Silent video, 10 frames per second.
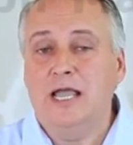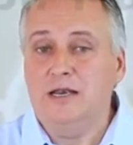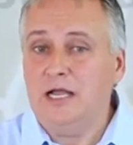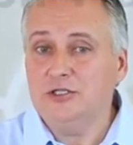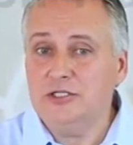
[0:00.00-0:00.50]

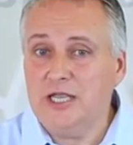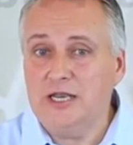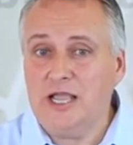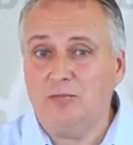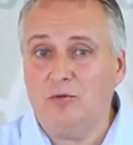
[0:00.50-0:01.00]
And not just
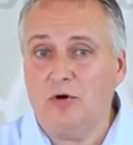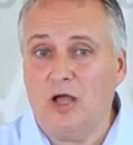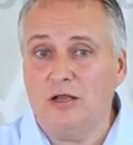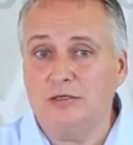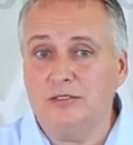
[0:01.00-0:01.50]
any Apple
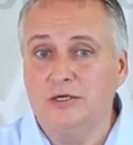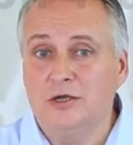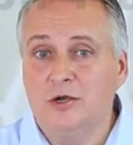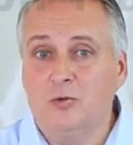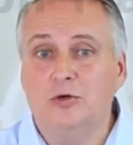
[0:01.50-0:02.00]
products,
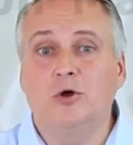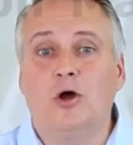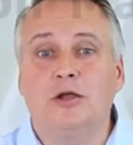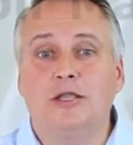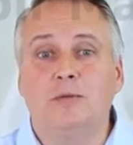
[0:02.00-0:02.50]
we're
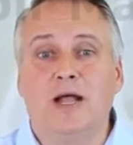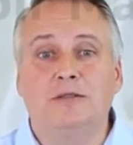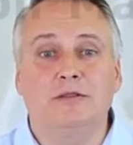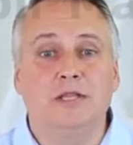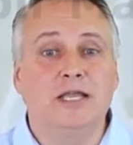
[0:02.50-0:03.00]
talking
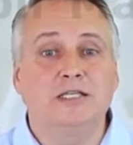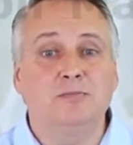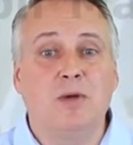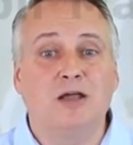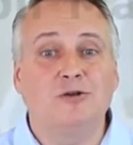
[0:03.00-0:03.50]
about the
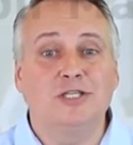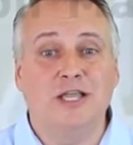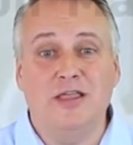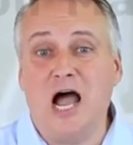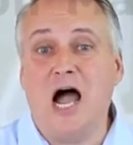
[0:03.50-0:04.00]
latest models
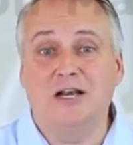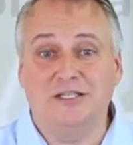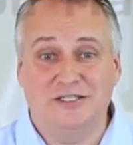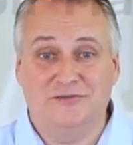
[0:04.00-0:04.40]
and the hottest